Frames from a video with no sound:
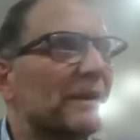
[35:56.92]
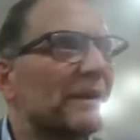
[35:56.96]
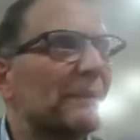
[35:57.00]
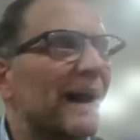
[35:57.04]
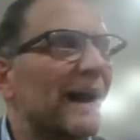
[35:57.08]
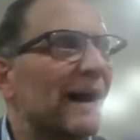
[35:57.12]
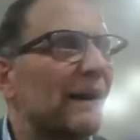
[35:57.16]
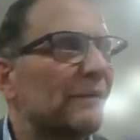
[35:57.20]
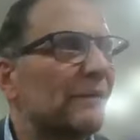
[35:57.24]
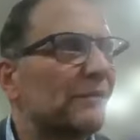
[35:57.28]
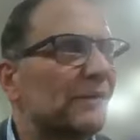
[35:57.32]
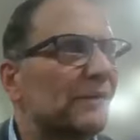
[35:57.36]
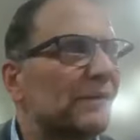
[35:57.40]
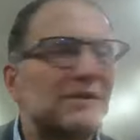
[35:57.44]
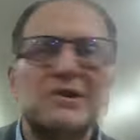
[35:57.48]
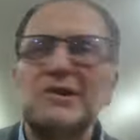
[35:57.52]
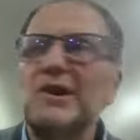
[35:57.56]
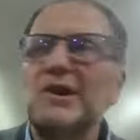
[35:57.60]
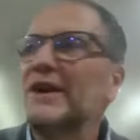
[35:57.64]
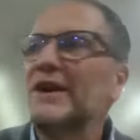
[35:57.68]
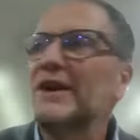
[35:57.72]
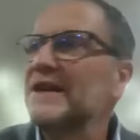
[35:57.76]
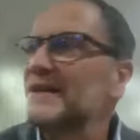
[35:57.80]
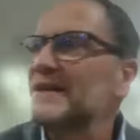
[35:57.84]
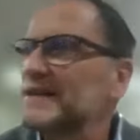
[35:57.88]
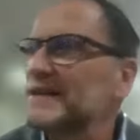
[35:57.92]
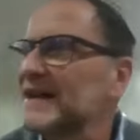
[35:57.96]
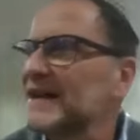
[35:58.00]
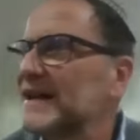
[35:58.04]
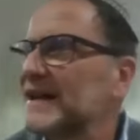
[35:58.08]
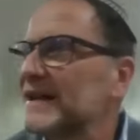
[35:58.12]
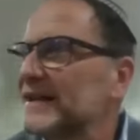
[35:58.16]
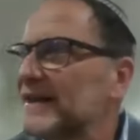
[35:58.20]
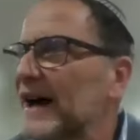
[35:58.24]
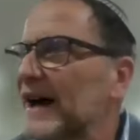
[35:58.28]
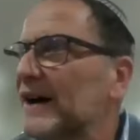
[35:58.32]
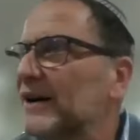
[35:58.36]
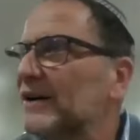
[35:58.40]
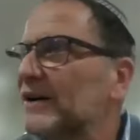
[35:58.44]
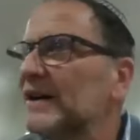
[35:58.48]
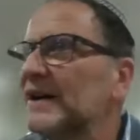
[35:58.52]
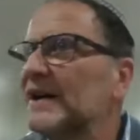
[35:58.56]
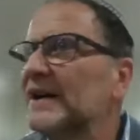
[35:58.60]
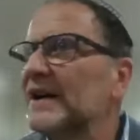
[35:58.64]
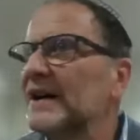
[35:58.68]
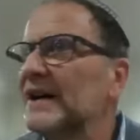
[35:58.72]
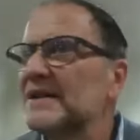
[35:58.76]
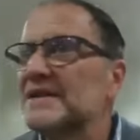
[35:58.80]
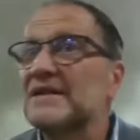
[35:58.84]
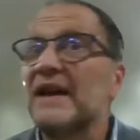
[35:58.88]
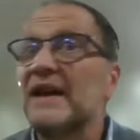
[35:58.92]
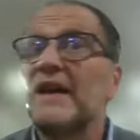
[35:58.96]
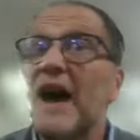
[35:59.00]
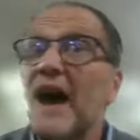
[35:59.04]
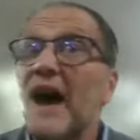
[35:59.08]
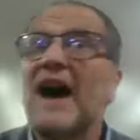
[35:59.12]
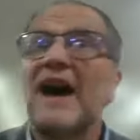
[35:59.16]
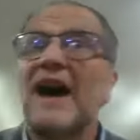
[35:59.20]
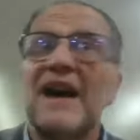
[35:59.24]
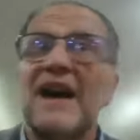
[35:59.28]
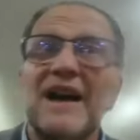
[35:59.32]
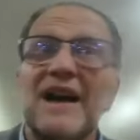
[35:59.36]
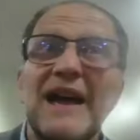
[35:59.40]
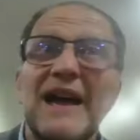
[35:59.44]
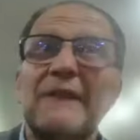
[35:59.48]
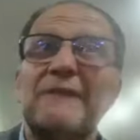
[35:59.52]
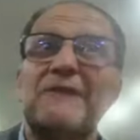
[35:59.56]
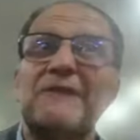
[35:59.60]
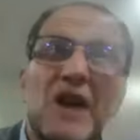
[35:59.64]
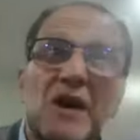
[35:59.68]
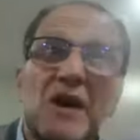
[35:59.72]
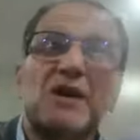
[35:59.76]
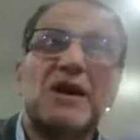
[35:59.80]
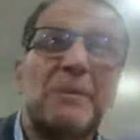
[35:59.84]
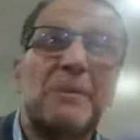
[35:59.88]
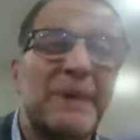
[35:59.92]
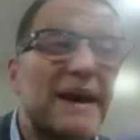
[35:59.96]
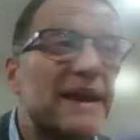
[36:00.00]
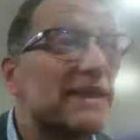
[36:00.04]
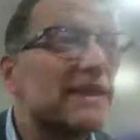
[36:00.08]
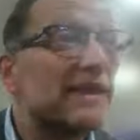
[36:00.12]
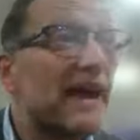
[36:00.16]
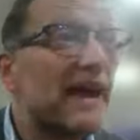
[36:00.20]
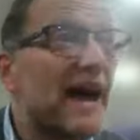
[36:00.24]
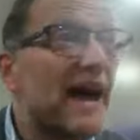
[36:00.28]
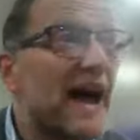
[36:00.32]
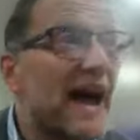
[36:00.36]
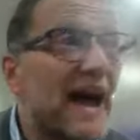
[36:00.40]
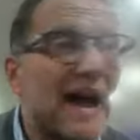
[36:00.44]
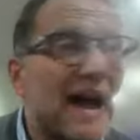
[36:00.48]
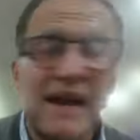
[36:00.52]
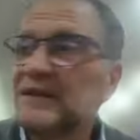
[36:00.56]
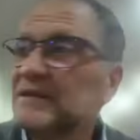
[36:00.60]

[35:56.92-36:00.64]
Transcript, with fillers: the mouth and knock his teeth out and say, ha, if you'd have been there,